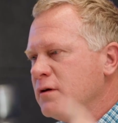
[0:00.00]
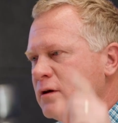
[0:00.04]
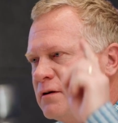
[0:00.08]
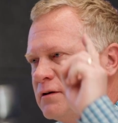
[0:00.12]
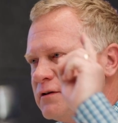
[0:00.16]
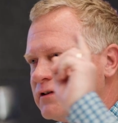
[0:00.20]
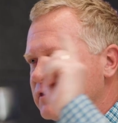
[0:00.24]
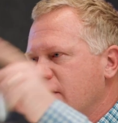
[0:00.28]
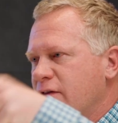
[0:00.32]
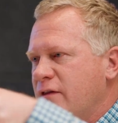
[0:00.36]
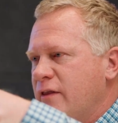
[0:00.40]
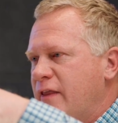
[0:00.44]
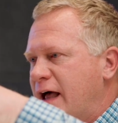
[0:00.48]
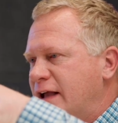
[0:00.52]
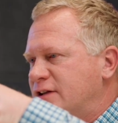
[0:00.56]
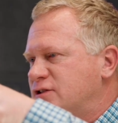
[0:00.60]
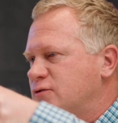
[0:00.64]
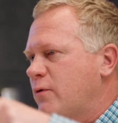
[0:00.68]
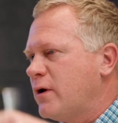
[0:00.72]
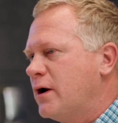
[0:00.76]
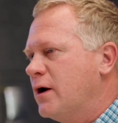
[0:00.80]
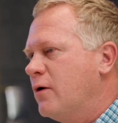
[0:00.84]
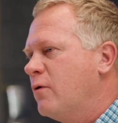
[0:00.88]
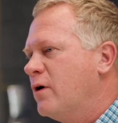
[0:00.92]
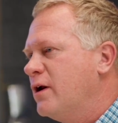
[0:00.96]
So that's
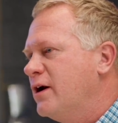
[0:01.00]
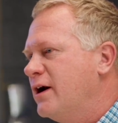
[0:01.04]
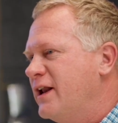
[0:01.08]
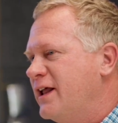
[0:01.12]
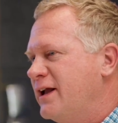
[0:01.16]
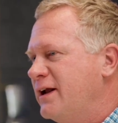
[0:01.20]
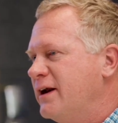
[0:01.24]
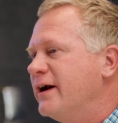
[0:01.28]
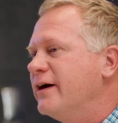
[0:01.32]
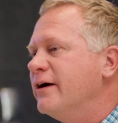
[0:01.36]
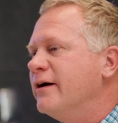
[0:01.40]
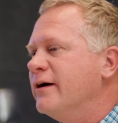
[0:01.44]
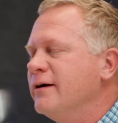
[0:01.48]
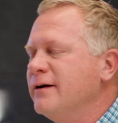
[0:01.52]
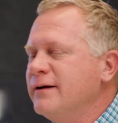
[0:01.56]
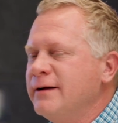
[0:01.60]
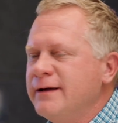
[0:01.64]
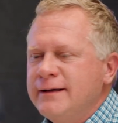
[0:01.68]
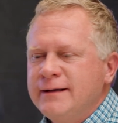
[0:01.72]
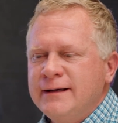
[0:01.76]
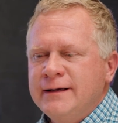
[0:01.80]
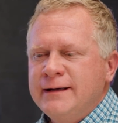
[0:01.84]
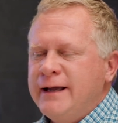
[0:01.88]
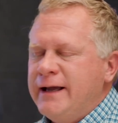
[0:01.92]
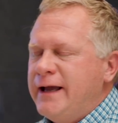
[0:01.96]
what I wanted to hear.
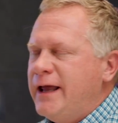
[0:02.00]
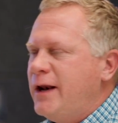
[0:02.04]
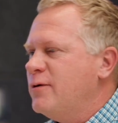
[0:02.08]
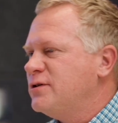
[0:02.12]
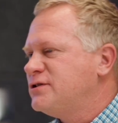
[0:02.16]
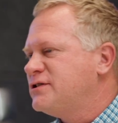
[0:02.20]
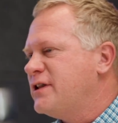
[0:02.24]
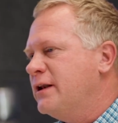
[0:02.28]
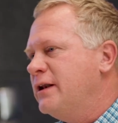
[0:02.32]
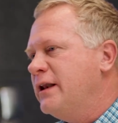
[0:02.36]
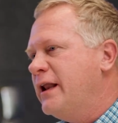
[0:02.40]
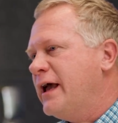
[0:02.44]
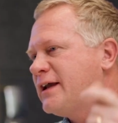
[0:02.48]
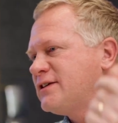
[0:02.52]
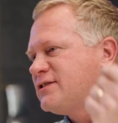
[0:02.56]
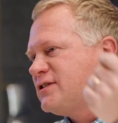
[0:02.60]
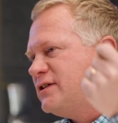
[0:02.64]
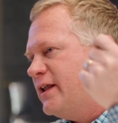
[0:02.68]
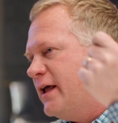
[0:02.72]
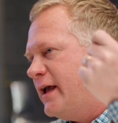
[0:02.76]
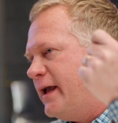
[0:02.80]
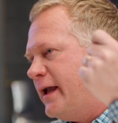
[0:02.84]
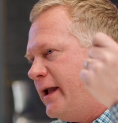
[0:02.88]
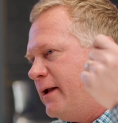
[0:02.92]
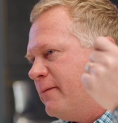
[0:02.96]
And it was the next
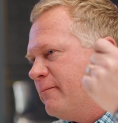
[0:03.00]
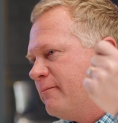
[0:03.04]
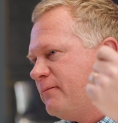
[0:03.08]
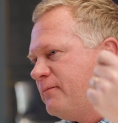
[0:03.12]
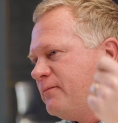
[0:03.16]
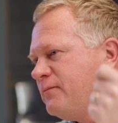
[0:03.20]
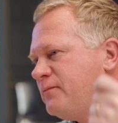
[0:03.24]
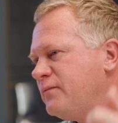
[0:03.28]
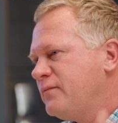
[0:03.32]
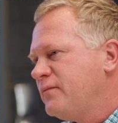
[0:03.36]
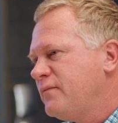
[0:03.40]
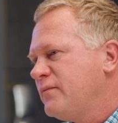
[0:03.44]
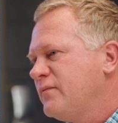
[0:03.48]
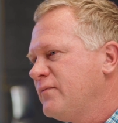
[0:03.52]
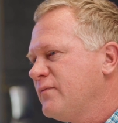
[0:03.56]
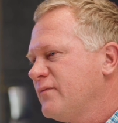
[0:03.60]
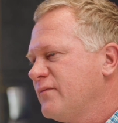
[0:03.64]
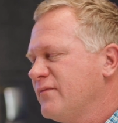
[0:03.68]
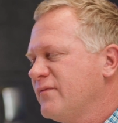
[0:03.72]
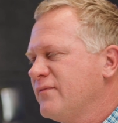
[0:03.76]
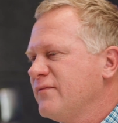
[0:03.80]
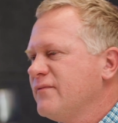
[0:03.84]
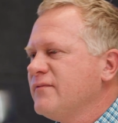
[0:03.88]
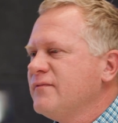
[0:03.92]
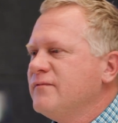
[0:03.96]
day.
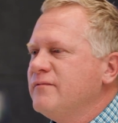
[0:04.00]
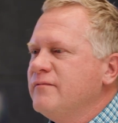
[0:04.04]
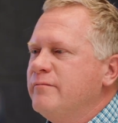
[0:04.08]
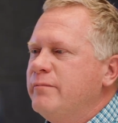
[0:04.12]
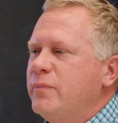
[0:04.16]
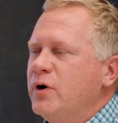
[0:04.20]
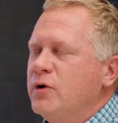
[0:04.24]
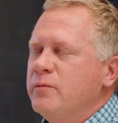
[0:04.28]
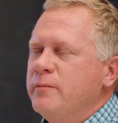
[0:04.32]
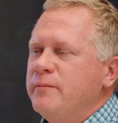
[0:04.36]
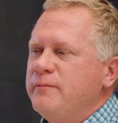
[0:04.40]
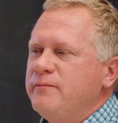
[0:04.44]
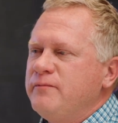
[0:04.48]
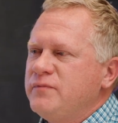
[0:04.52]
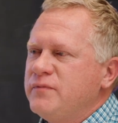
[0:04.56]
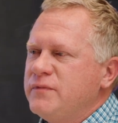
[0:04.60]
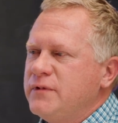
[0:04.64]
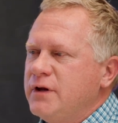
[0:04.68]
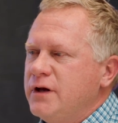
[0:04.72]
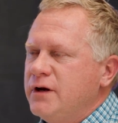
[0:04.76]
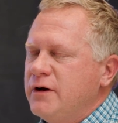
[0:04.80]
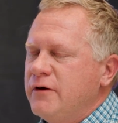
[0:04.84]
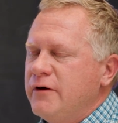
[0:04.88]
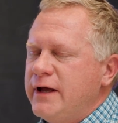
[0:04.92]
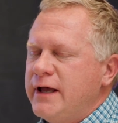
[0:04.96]
Boom.
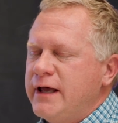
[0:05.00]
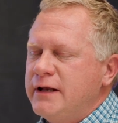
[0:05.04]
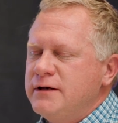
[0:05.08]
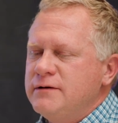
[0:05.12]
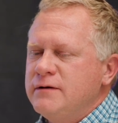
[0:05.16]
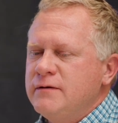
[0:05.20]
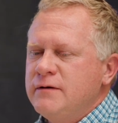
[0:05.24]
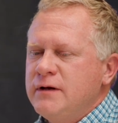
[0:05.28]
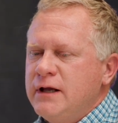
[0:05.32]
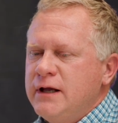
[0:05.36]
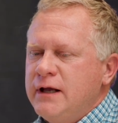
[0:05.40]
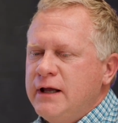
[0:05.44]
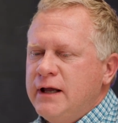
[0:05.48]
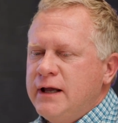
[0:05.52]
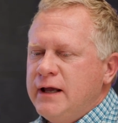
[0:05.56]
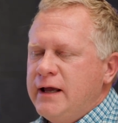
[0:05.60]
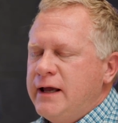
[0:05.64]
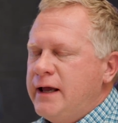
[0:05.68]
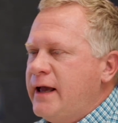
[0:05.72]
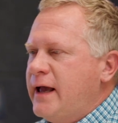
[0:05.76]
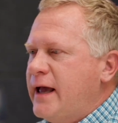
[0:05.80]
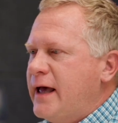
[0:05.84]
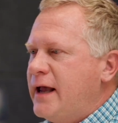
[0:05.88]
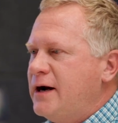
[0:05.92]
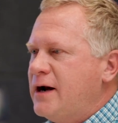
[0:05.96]
I had
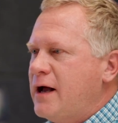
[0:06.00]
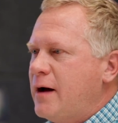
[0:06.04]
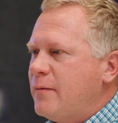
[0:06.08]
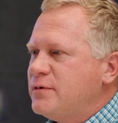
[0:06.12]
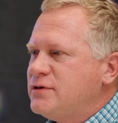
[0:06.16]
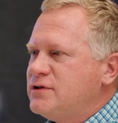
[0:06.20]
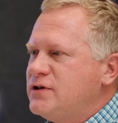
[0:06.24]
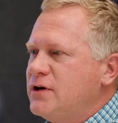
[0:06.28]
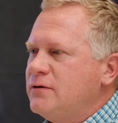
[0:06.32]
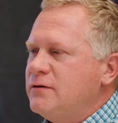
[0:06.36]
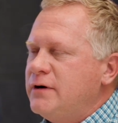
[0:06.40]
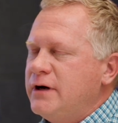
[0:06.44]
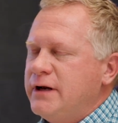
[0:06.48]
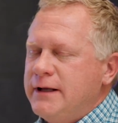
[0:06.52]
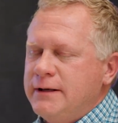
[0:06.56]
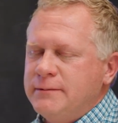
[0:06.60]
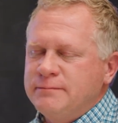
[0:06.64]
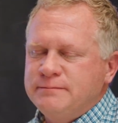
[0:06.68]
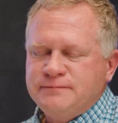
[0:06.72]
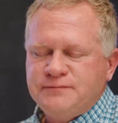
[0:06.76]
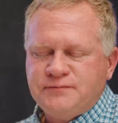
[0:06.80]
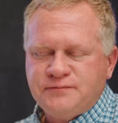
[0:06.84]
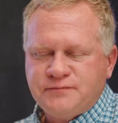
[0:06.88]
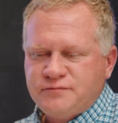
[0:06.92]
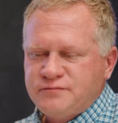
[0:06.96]
an
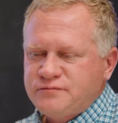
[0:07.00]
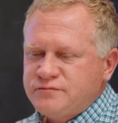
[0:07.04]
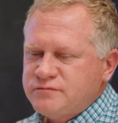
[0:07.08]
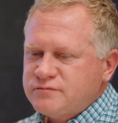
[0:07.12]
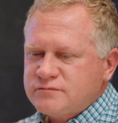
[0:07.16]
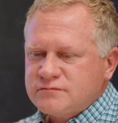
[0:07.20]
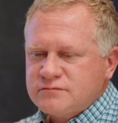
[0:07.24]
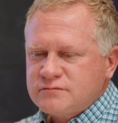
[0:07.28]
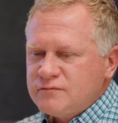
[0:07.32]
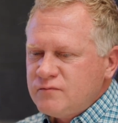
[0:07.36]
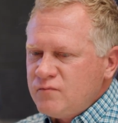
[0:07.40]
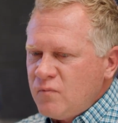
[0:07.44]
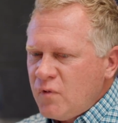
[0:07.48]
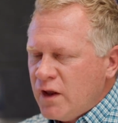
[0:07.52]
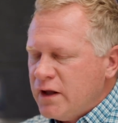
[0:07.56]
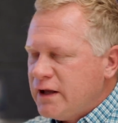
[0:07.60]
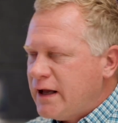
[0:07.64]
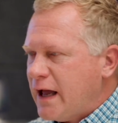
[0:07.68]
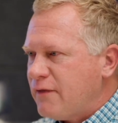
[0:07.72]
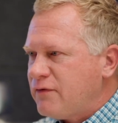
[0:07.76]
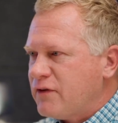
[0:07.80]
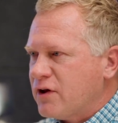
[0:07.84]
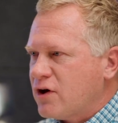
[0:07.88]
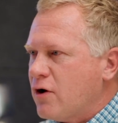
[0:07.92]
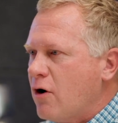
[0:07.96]
opportunity,
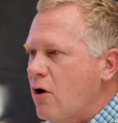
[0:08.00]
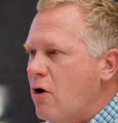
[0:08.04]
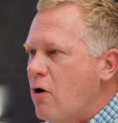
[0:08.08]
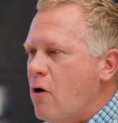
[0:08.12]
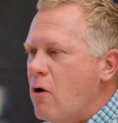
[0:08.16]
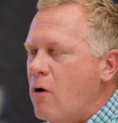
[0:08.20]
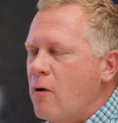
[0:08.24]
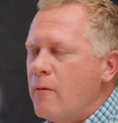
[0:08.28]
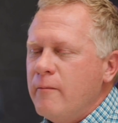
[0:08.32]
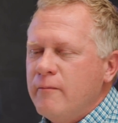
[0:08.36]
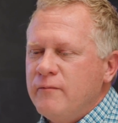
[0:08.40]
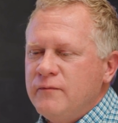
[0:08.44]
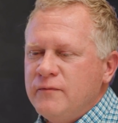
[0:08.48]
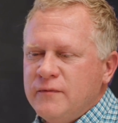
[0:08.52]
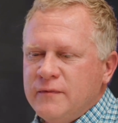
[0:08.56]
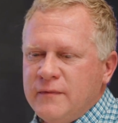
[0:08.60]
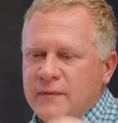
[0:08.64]
got the call,